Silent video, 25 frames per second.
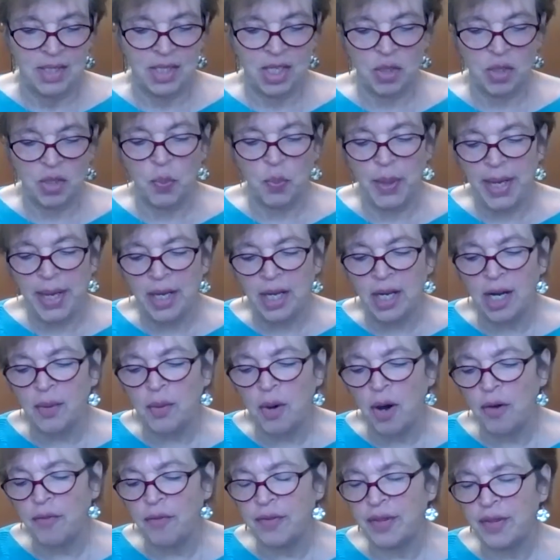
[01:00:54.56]
Did we
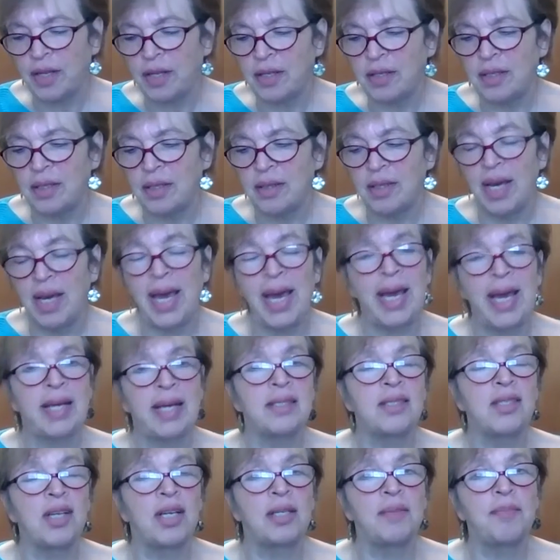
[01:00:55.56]
go over the, the
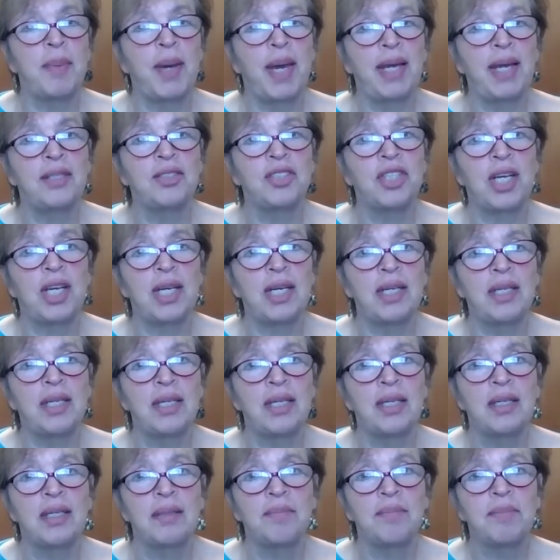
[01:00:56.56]
hands on page eight?
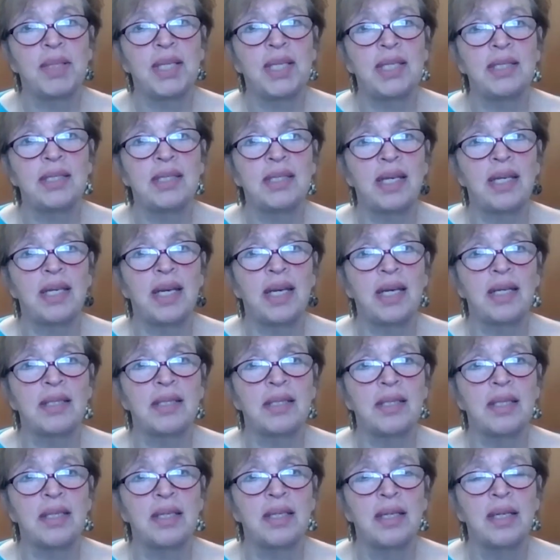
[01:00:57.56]
Please say
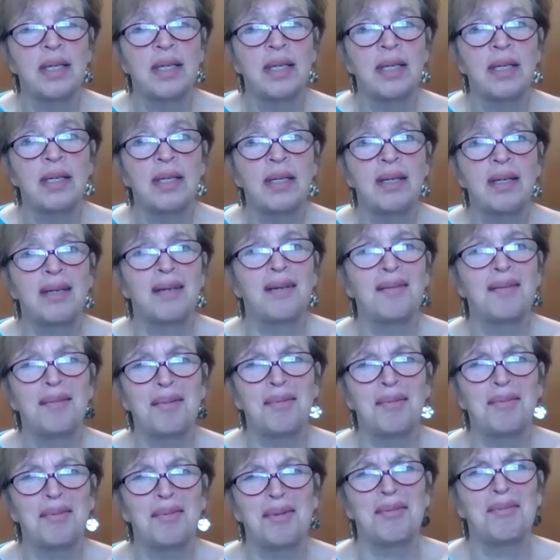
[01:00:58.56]
yes. Um, yes.
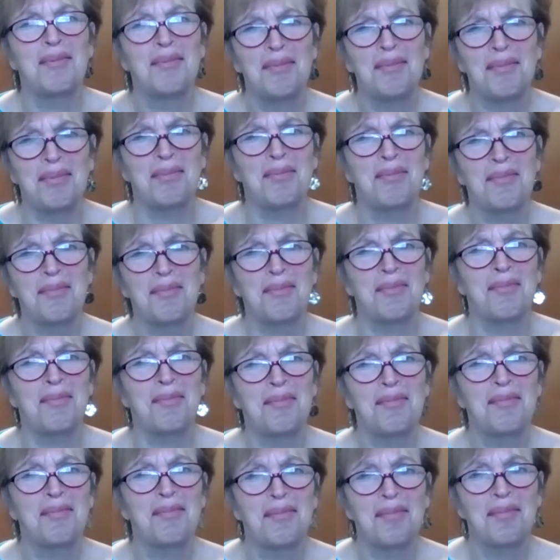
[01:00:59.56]
No.